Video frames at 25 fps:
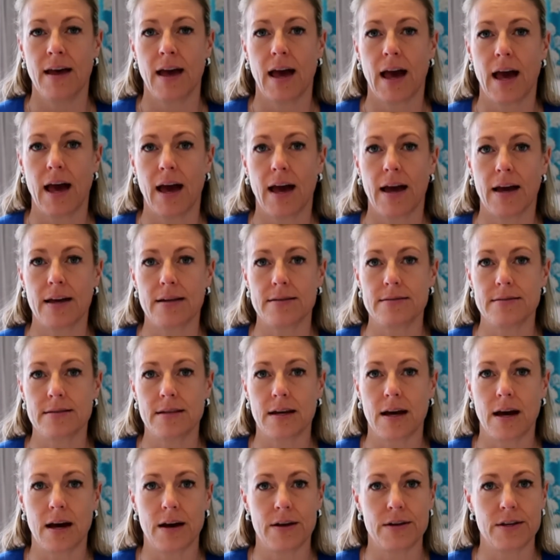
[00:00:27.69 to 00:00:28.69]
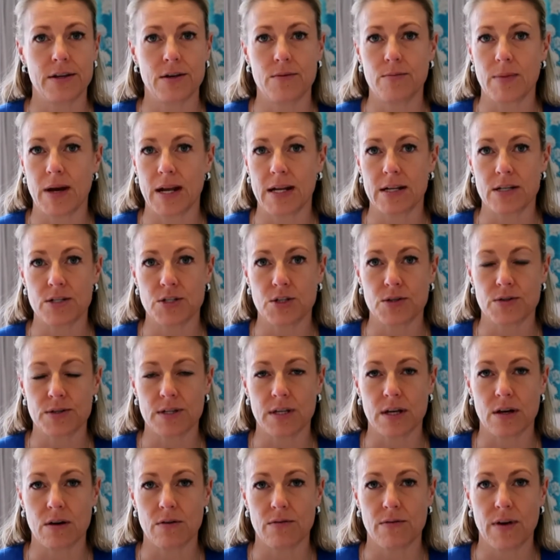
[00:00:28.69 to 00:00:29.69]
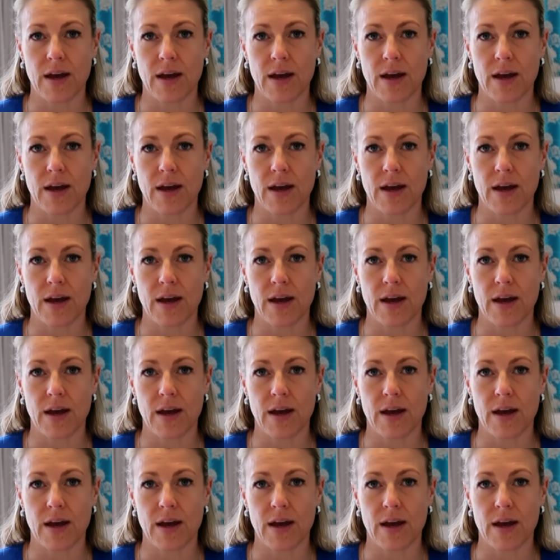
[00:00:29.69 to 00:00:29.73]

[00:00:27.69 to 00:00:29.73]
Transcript: and how do you manage yourself?